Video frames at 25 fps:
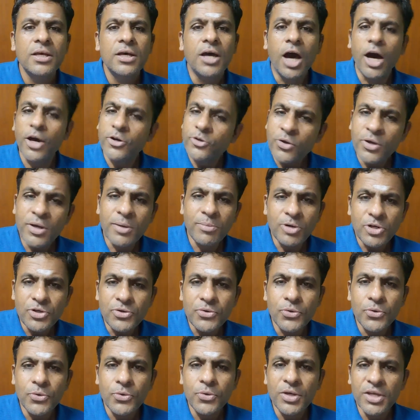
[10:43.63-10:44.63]
Are you able
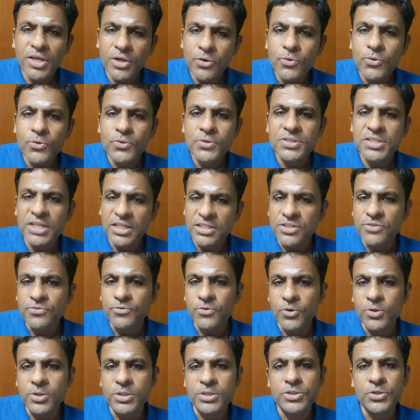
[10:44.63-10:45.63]
to give such a
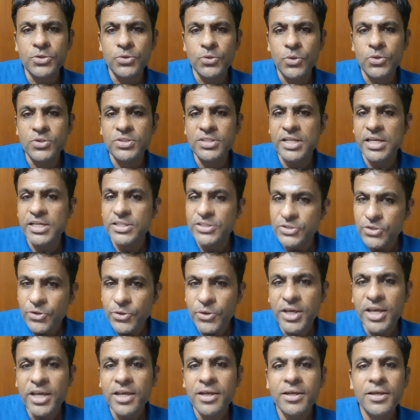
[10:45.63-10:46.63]
focus to those things
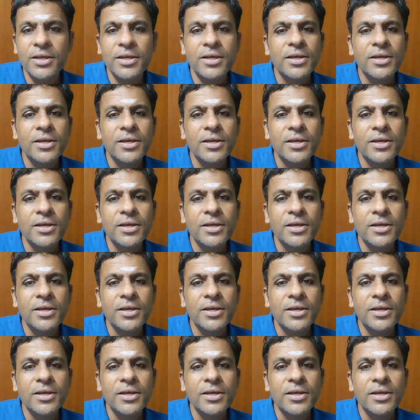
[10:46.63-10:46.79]
today?